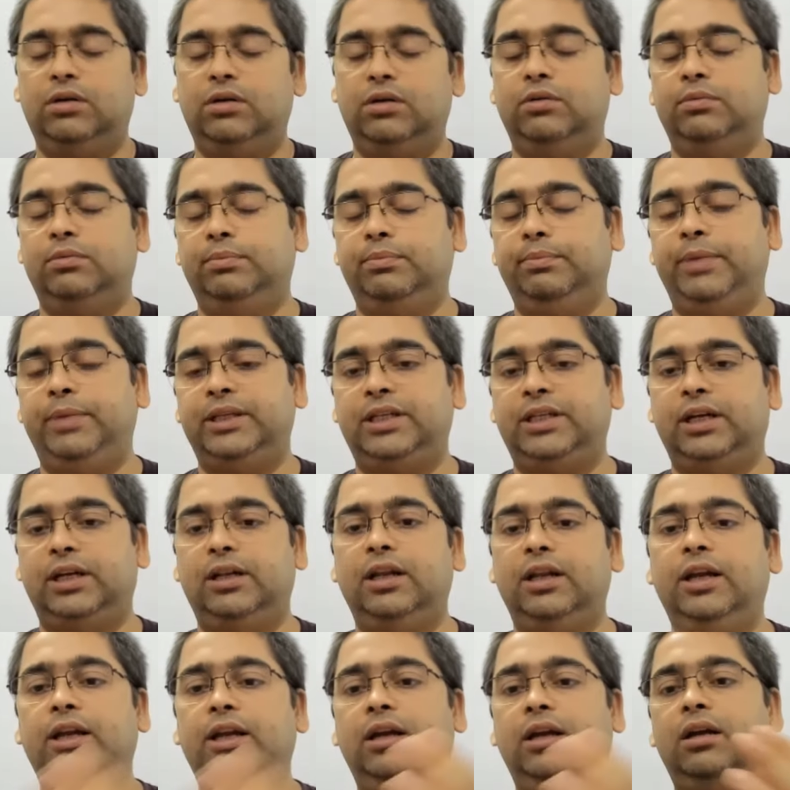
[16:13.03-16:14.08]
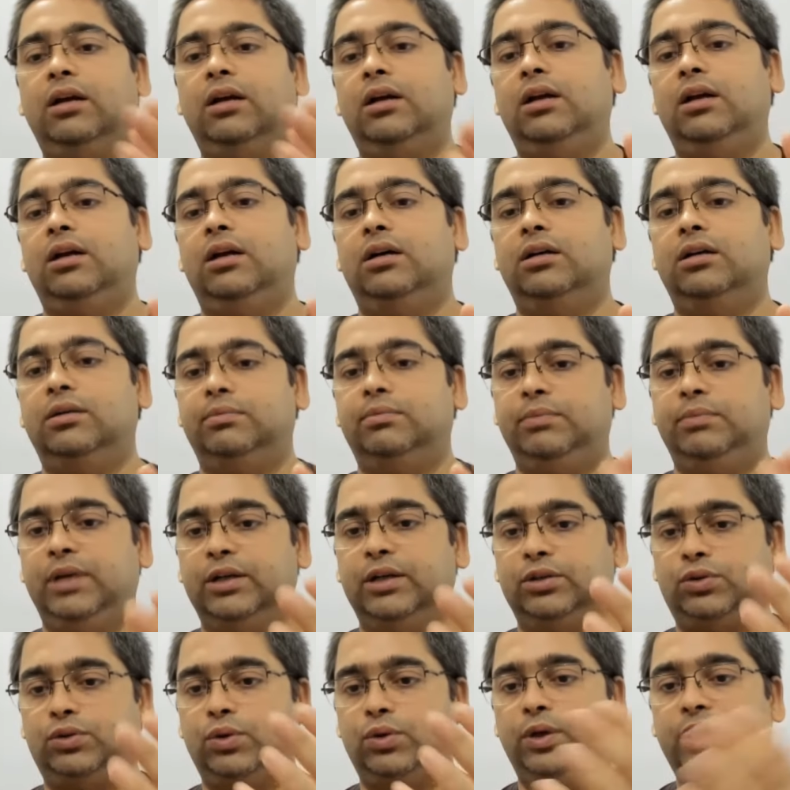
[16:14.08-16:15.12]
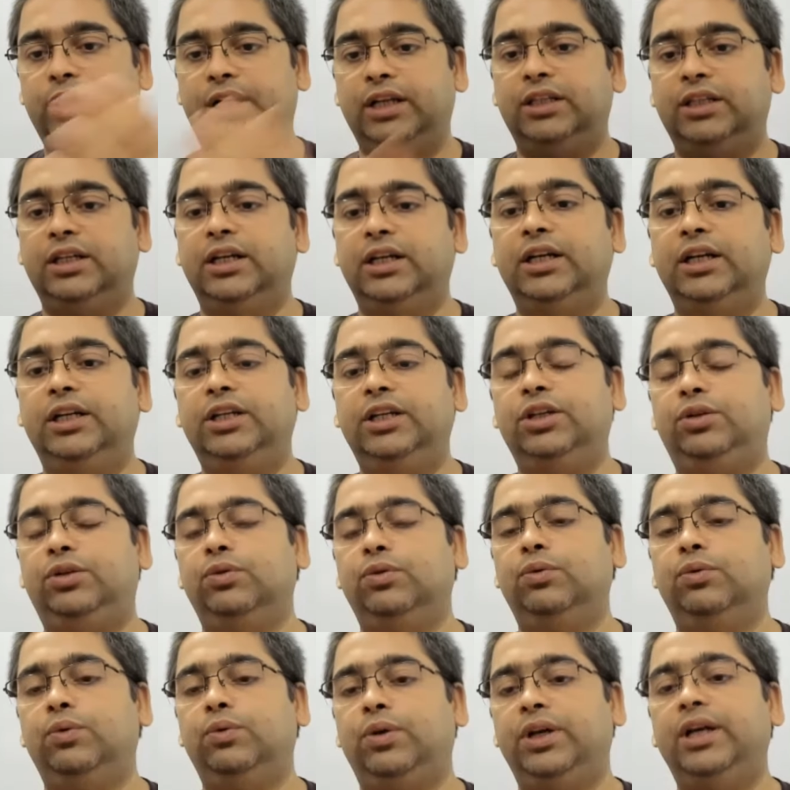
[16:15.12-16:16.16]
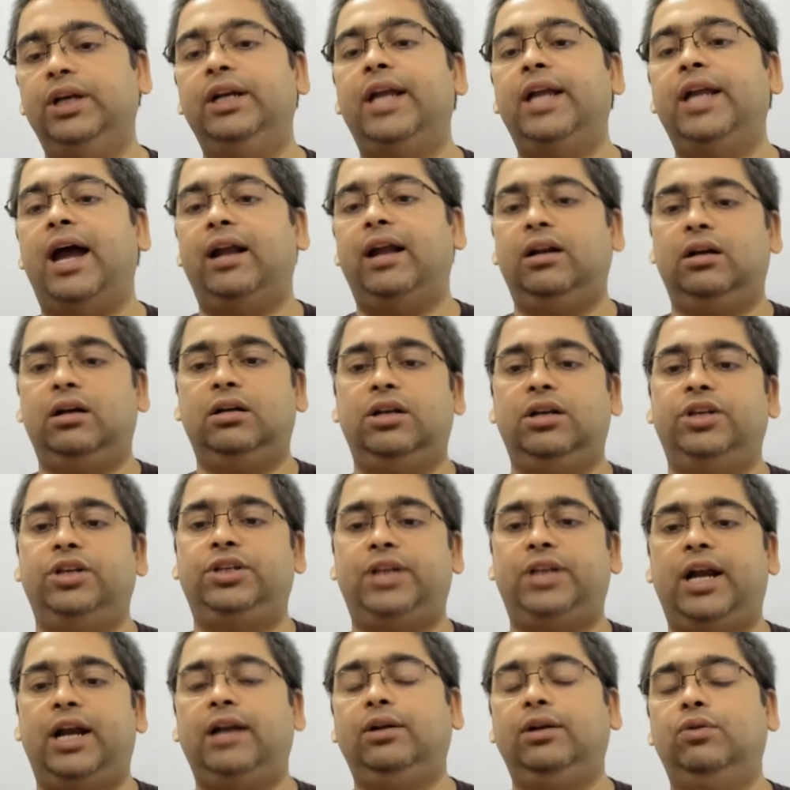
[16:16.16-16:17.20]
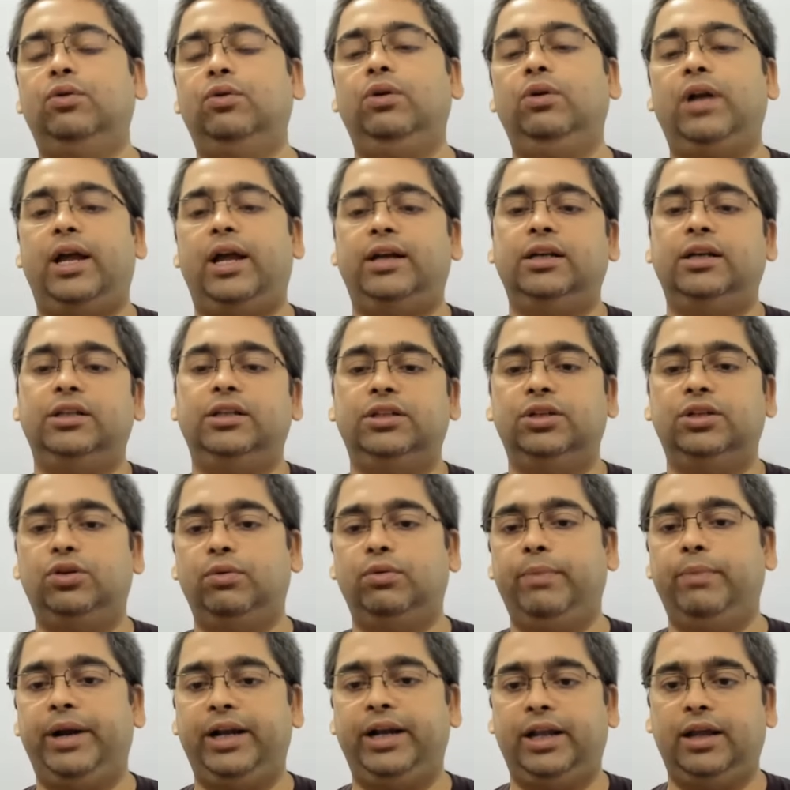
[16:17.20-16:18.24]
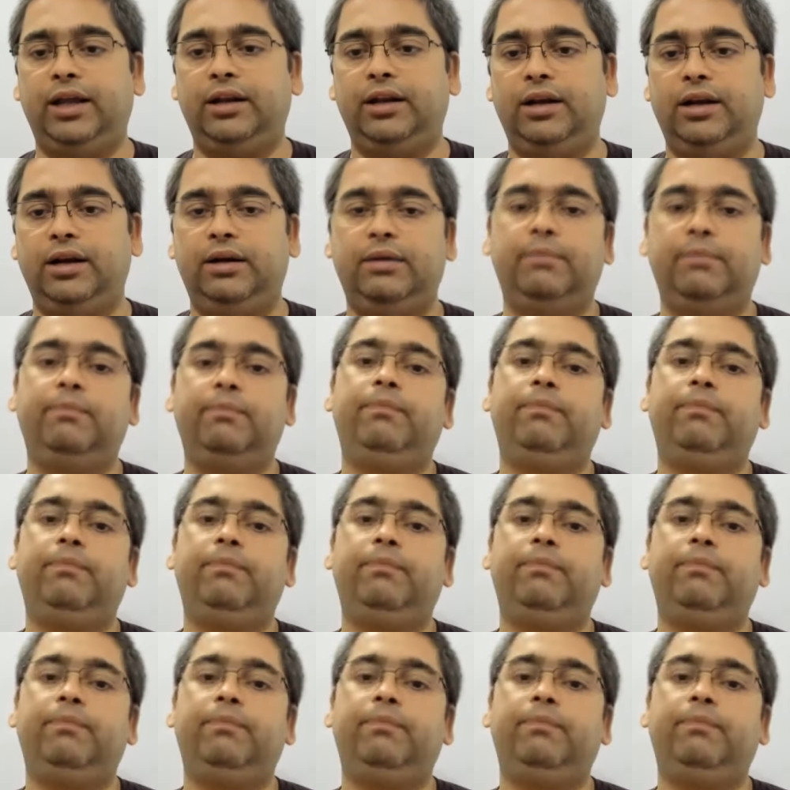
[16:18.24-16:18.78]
basically so it is easy to read and understand code and easy to maintain it.